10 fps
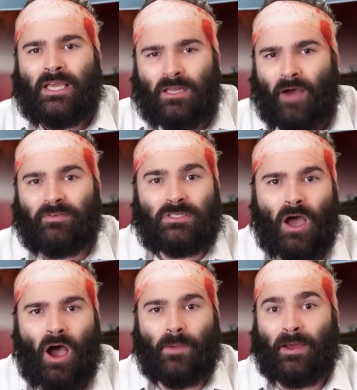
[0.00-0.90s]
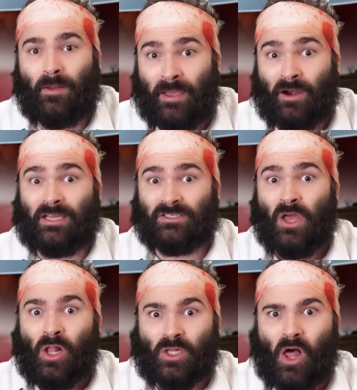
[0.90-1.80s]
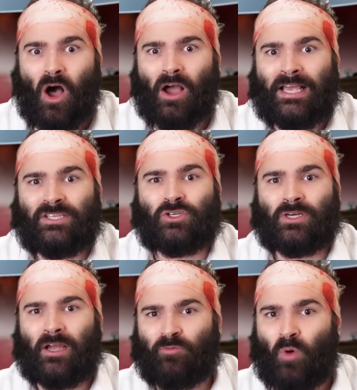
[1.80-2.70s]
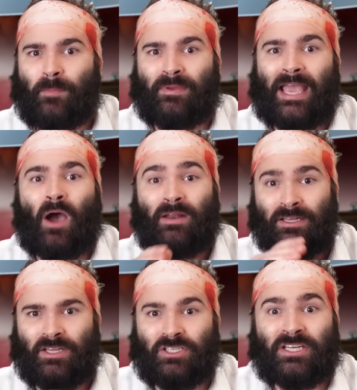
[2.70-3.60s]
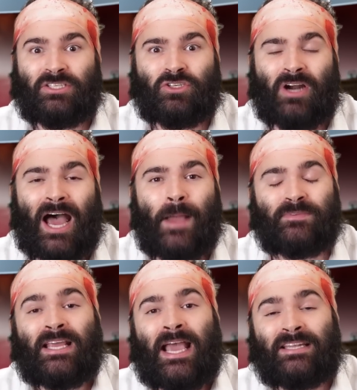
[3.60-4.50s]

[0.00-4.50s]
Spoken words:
he'd often talk about America's long history of wiping out indigenous tribes